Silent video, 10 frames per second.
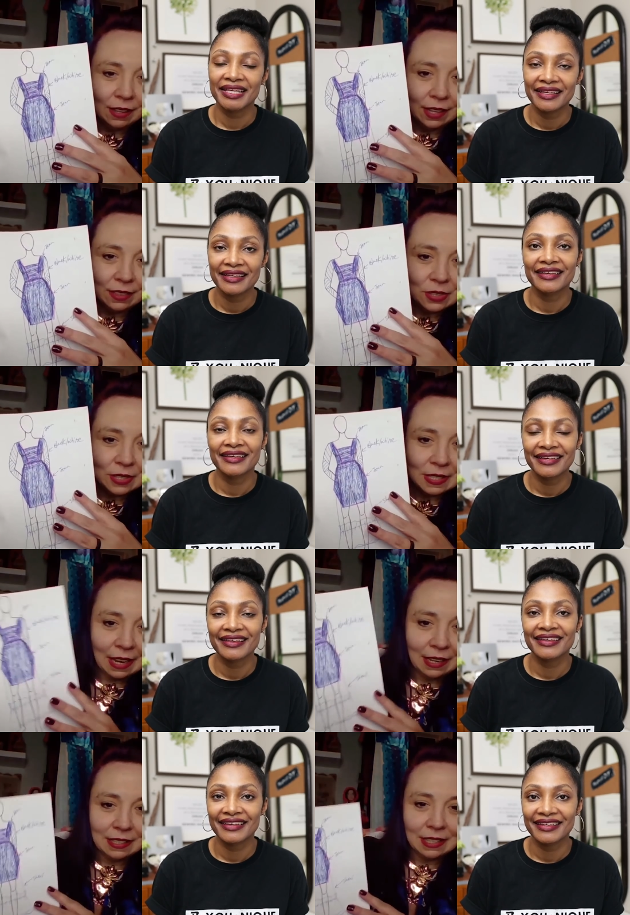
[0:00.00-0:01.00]
Speaker 1: Kind of like those
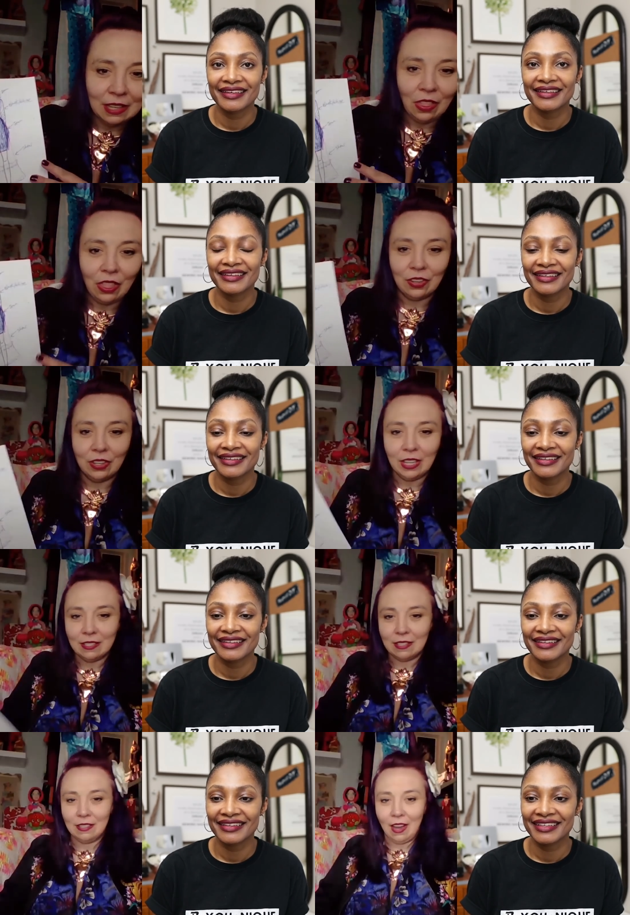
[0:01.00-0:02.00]

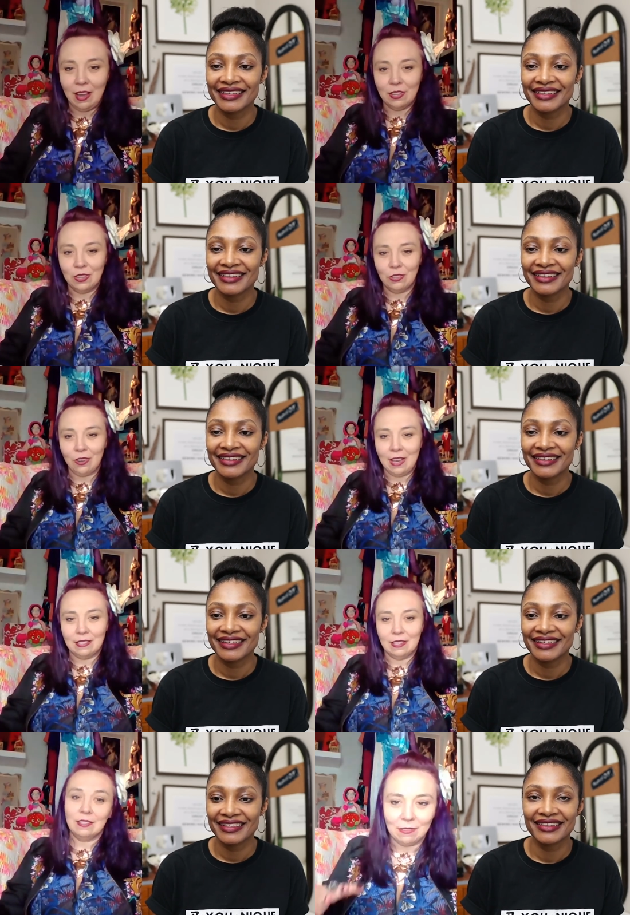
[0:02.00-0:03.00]
1930s style
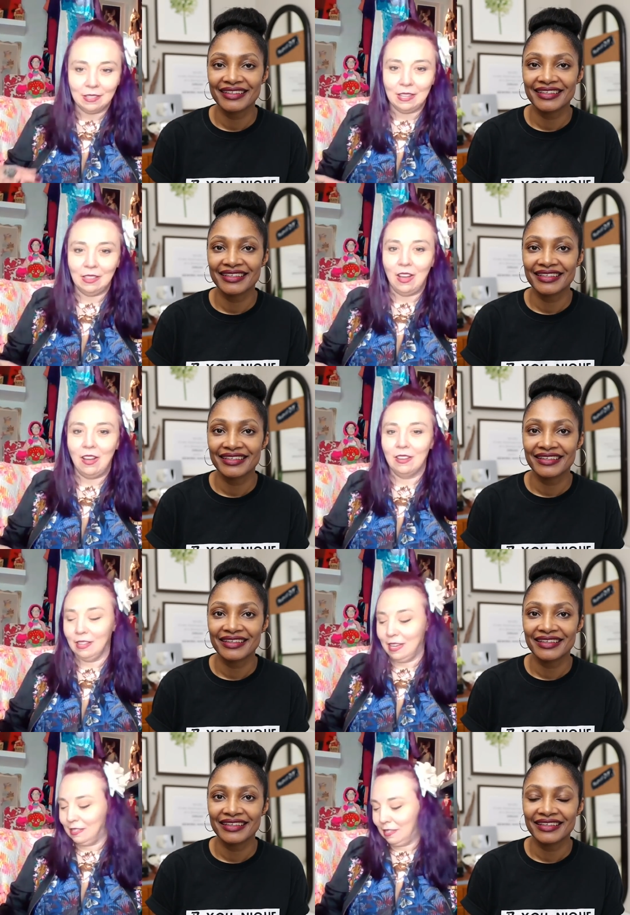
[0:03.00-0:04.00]
dresses, the really
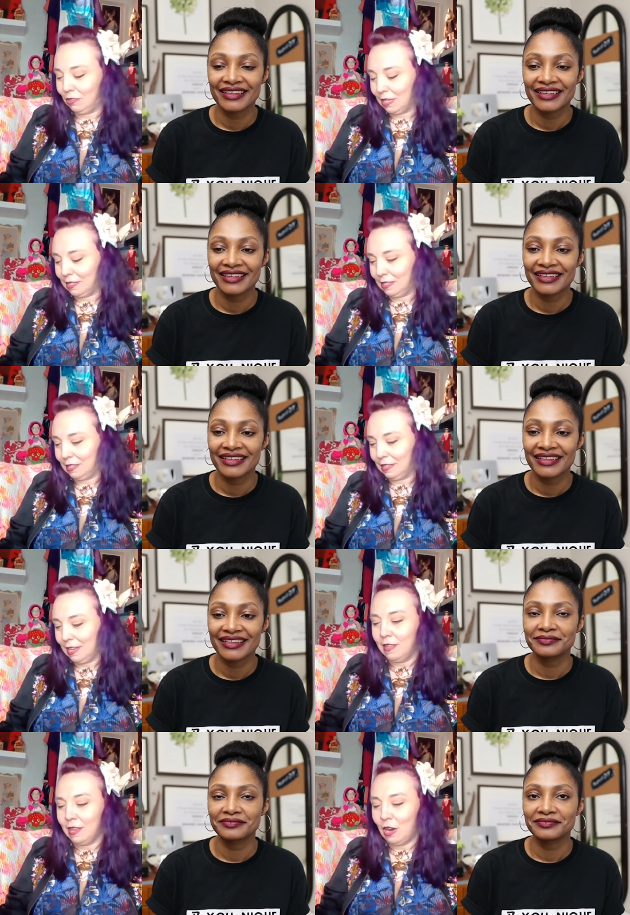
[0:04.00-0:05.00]
long lacy dresses.
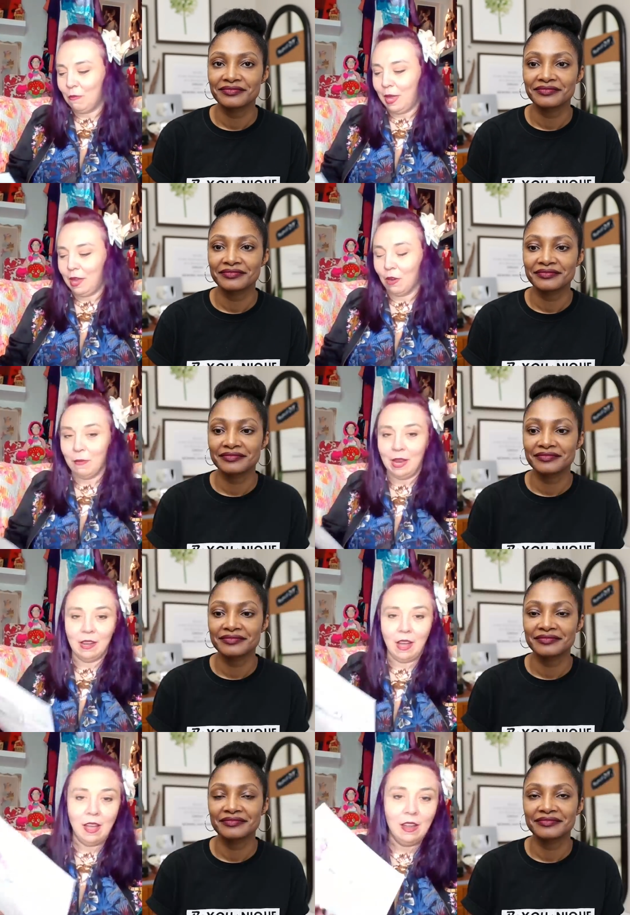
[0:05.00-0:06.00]
Then I may or
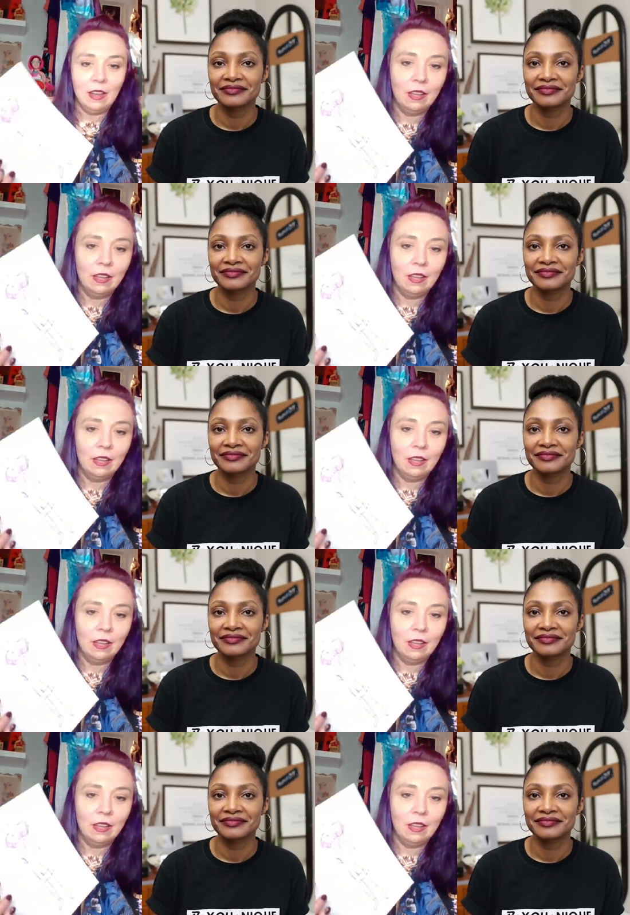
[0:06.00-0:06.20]
may not